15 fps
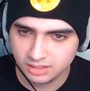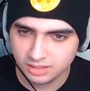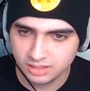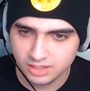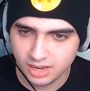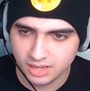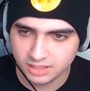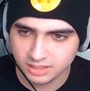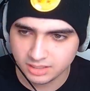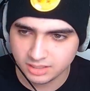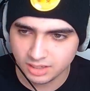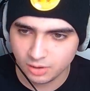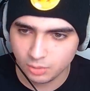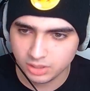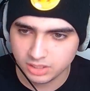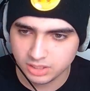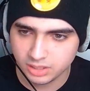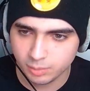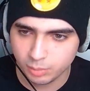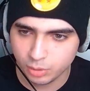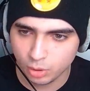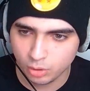Yes, I want to see
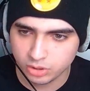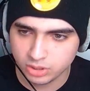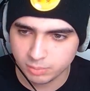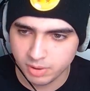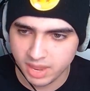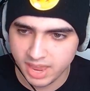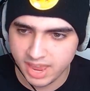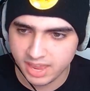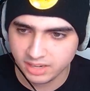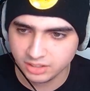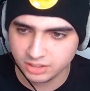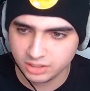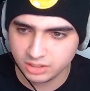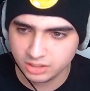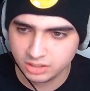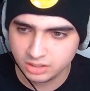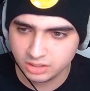him throw some hands.